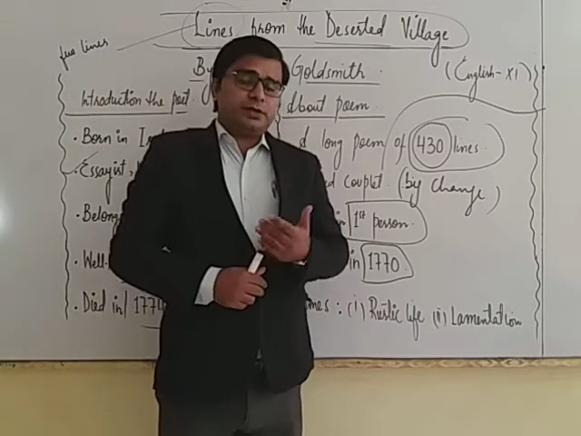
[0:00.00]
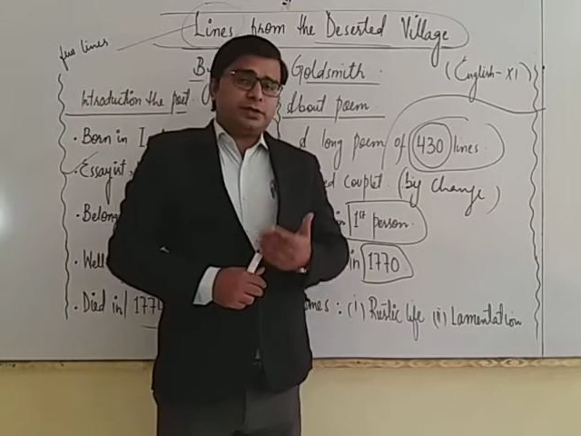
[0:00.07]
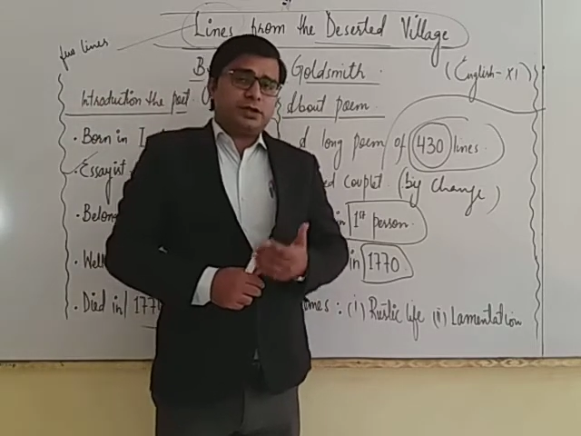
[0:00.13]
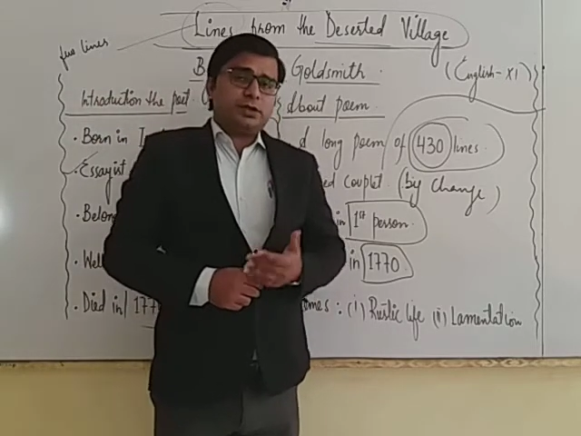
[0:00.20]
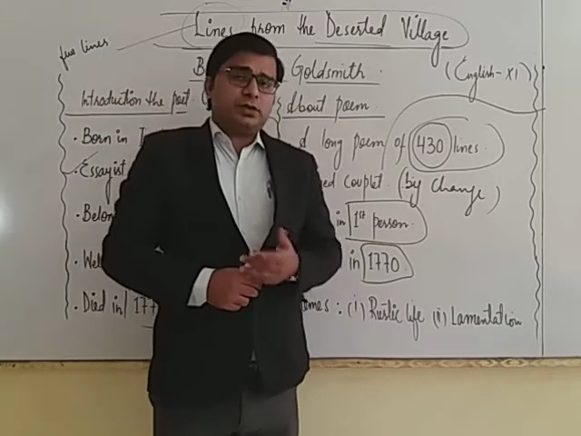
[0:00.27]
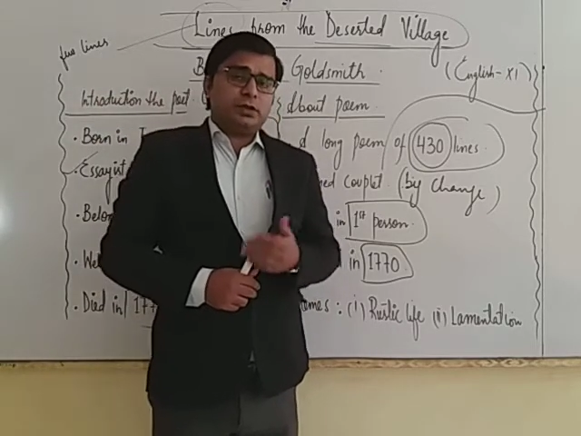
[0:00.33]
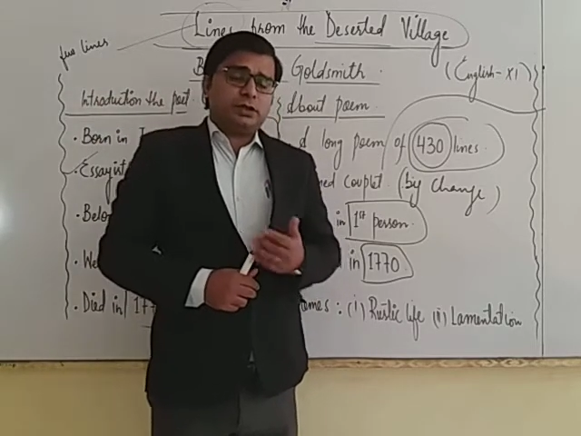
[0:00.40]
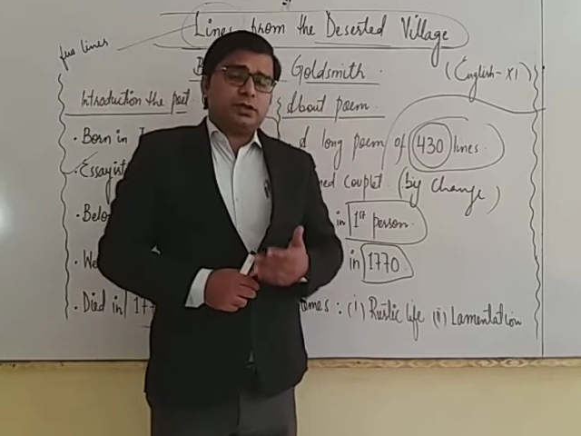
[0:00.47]

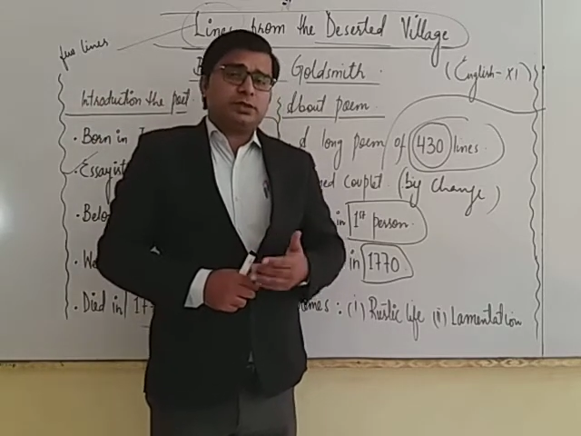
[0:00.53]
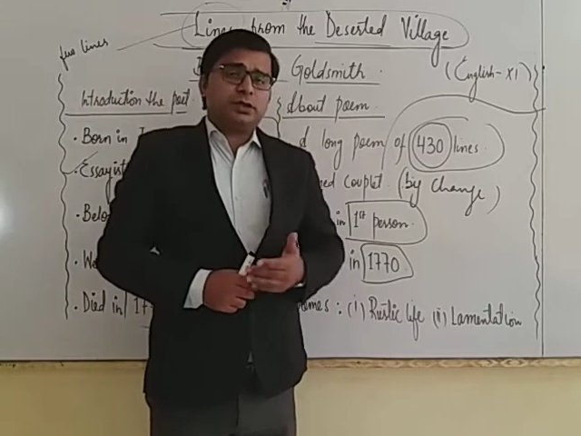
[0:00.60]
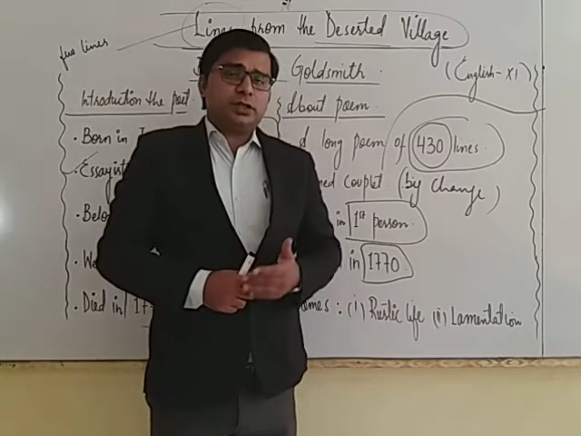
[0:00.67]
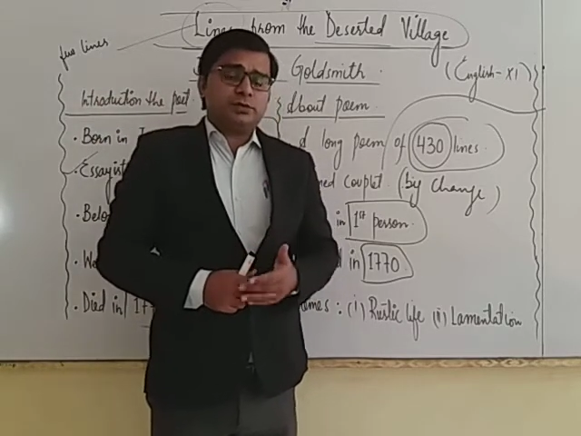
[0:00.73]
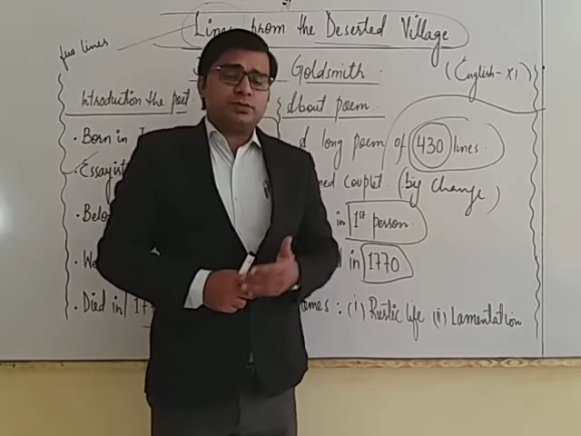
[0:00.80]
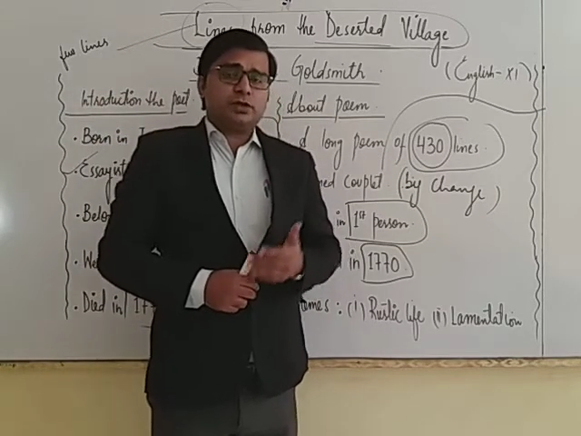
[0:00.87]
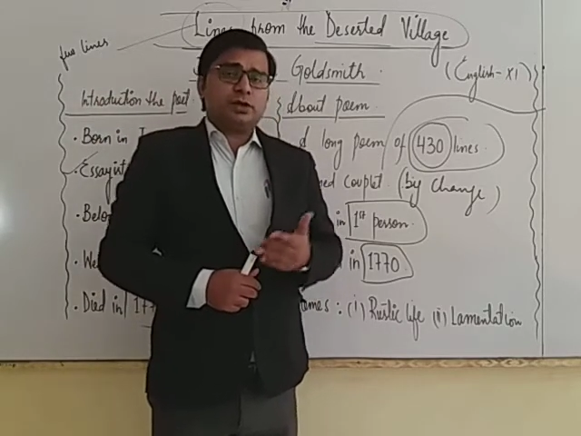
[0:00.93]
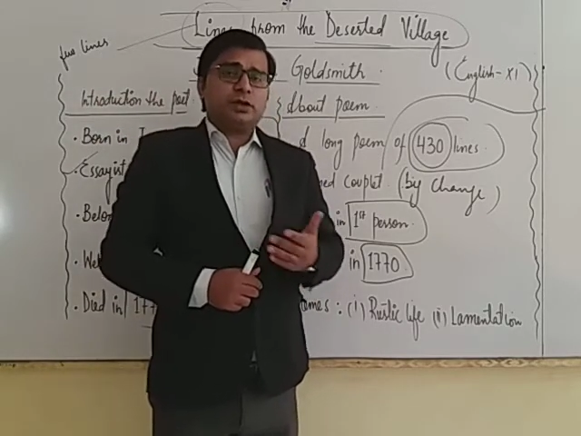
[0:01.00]
written on the
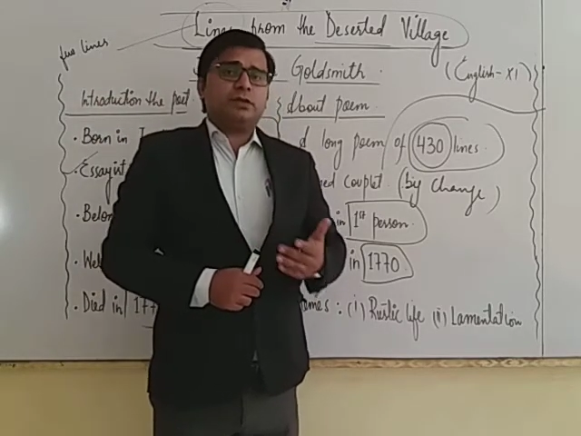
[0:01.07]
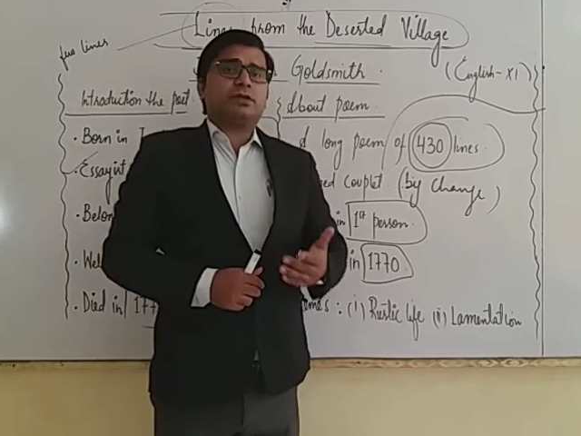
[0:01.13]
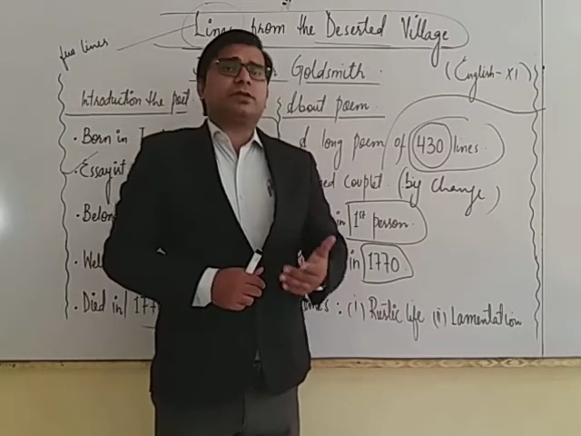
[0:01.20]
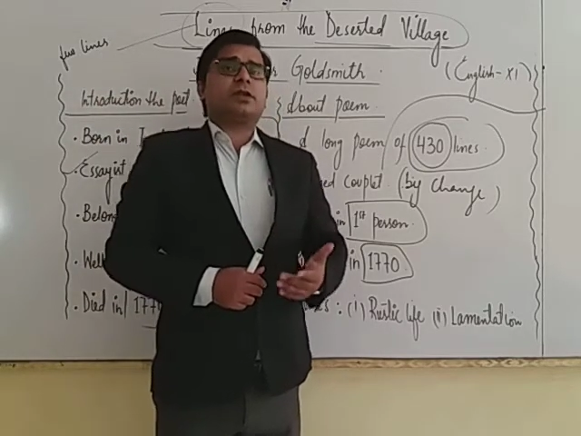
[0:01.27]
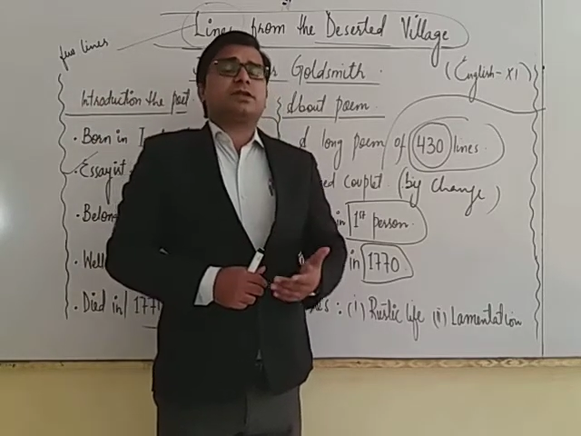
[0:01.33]
themes of